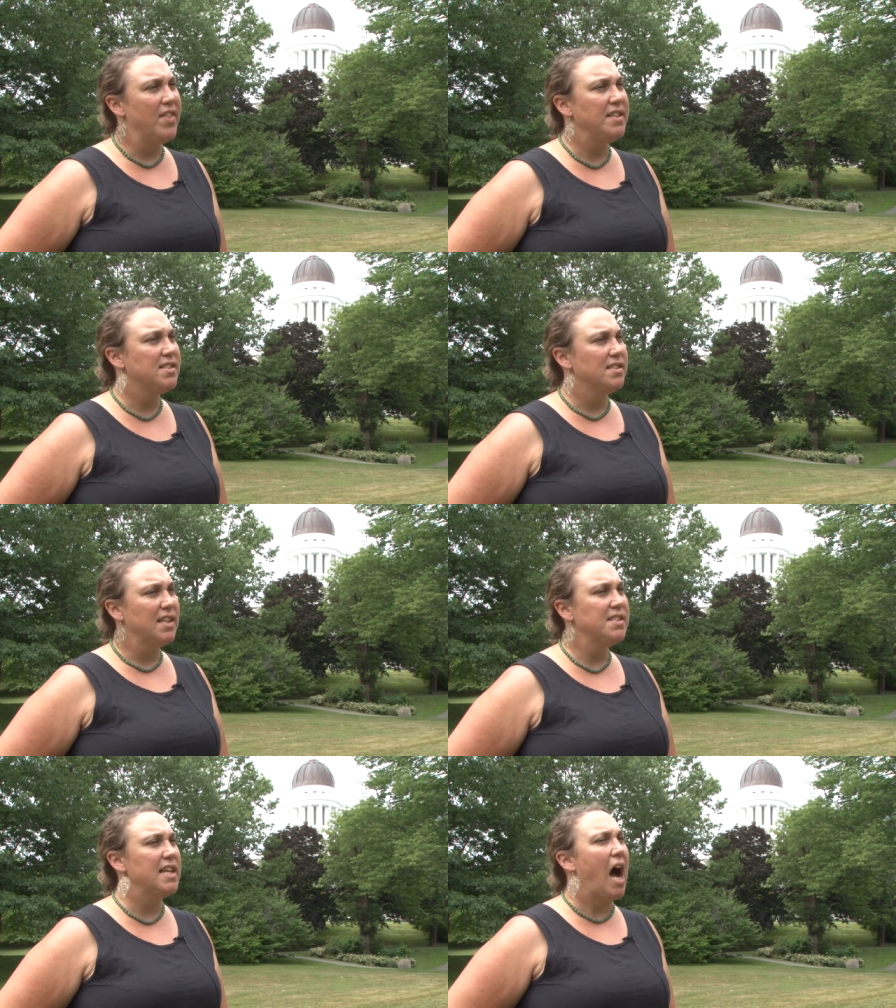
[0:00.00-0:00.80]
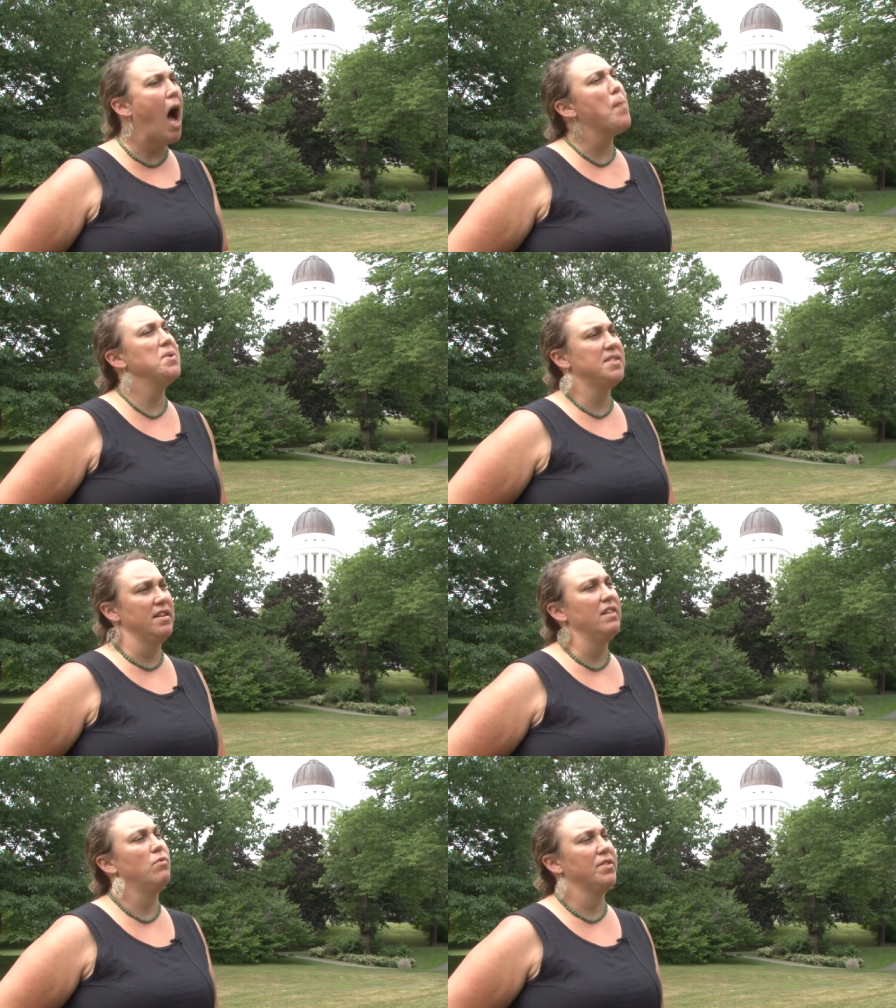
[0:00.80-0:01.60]
That's, that's the
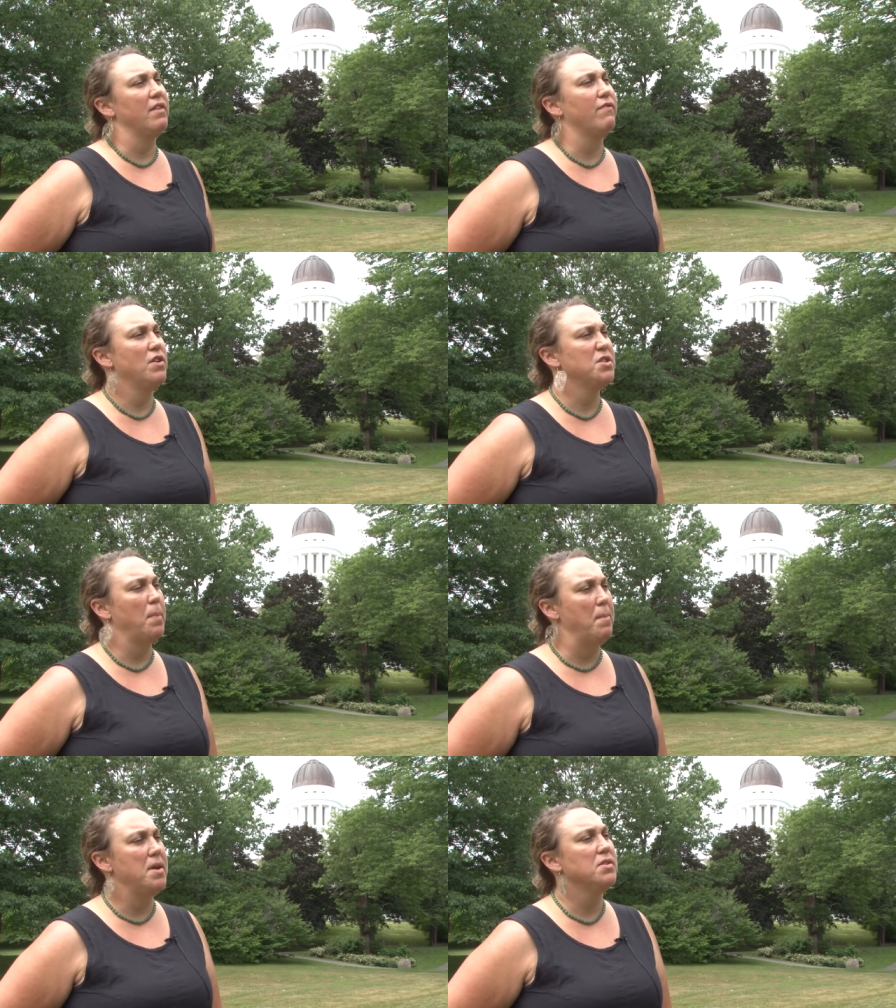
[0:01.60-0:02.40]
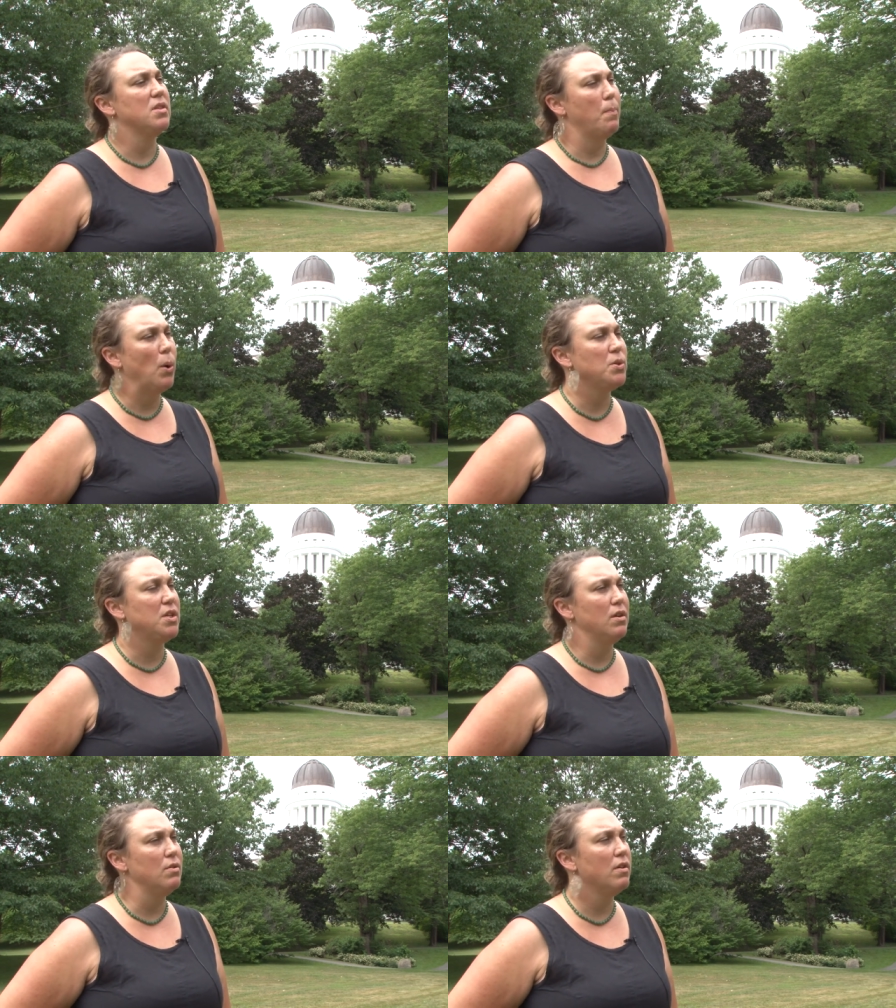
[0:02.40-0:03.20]
opposite of what the First Amendment is supposed
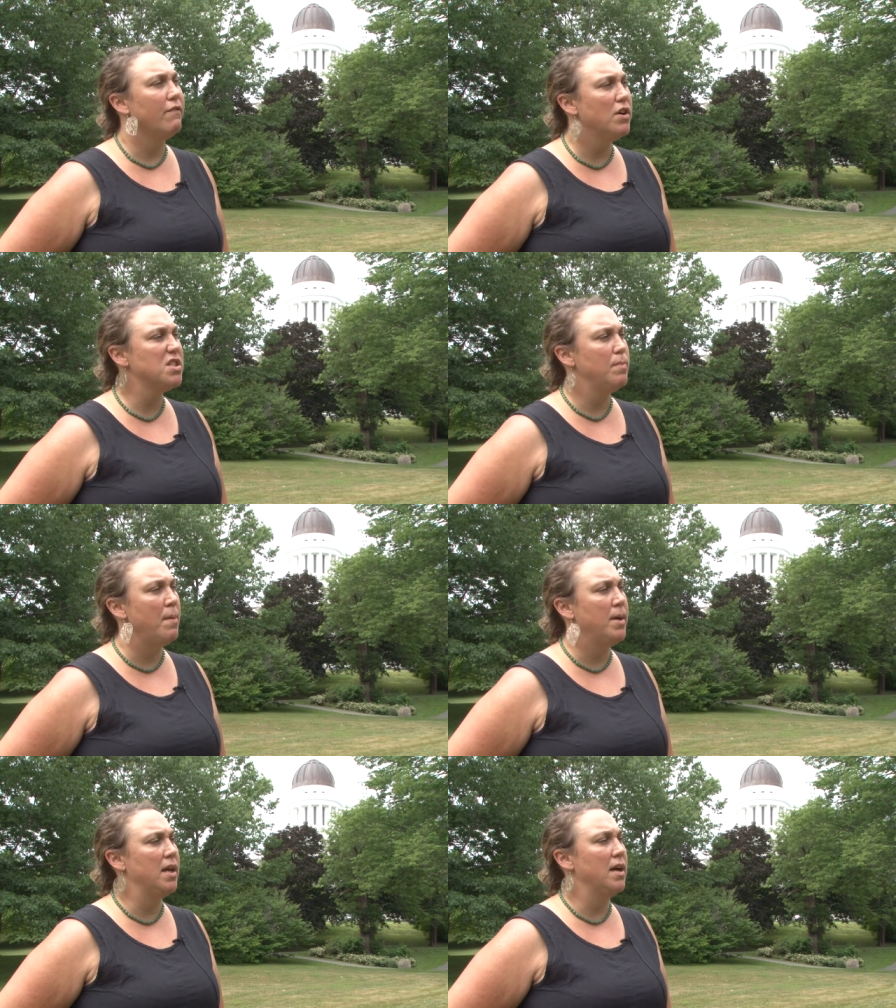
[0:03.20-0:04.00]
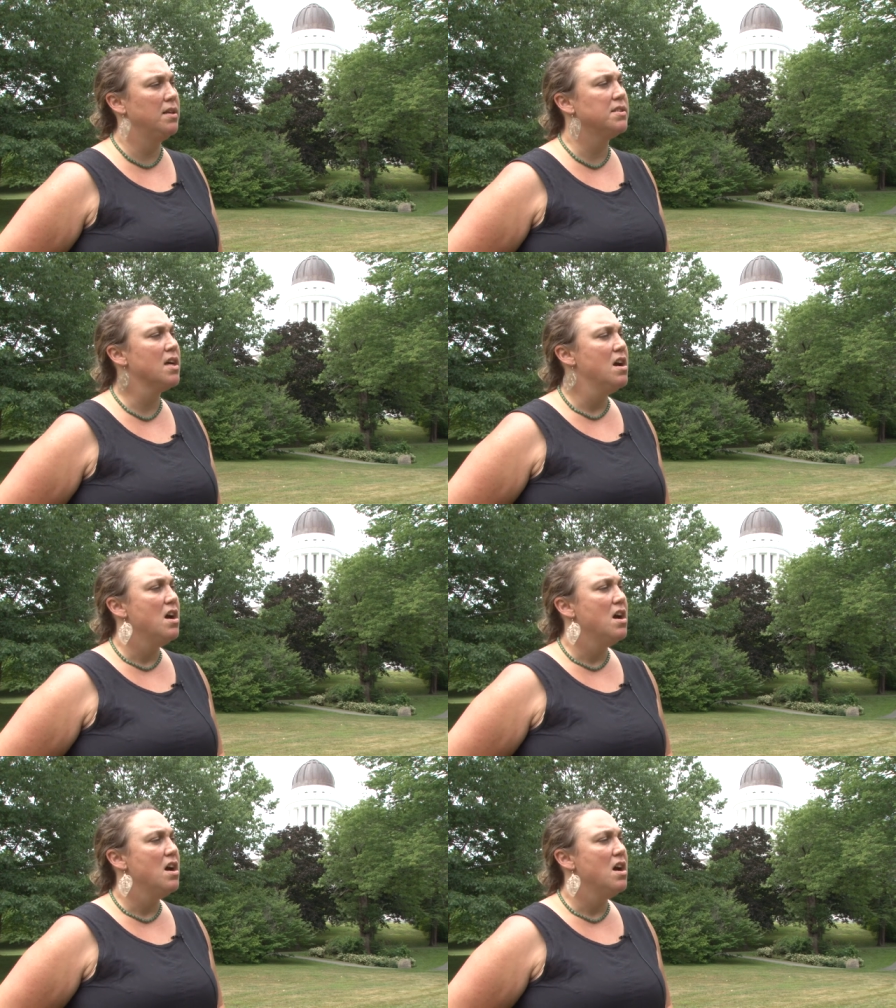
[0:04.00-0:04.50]
to do. The First Amendment is